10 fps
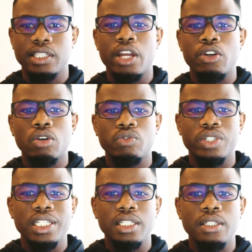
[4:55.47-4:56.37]
they're not
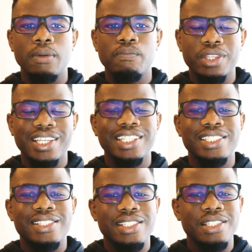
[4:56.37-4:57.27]
really. It
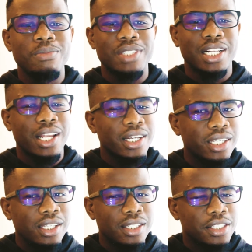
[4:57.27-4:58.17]
seems
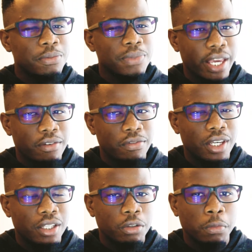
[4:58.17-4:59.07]
clunky, it seems
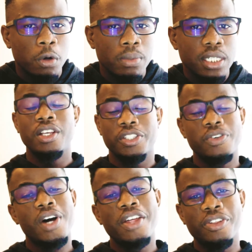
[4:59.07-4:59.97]
heavy at the moment.
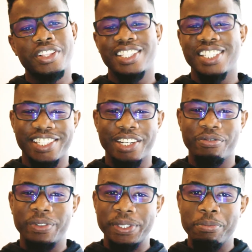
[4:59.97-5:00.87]
So I thought this
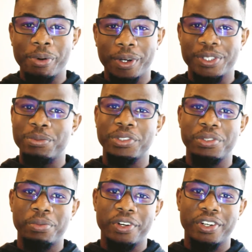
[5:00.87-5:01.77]
stuff was impossible,
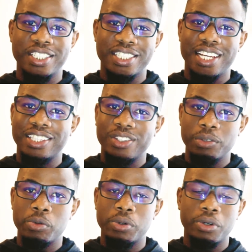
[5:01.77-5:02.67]
to be honest. I thought
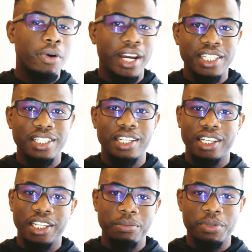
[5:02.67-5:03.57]
we were quite
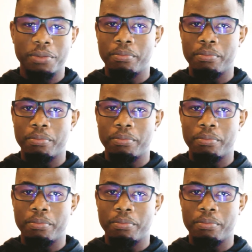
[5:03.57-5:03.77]
leaps and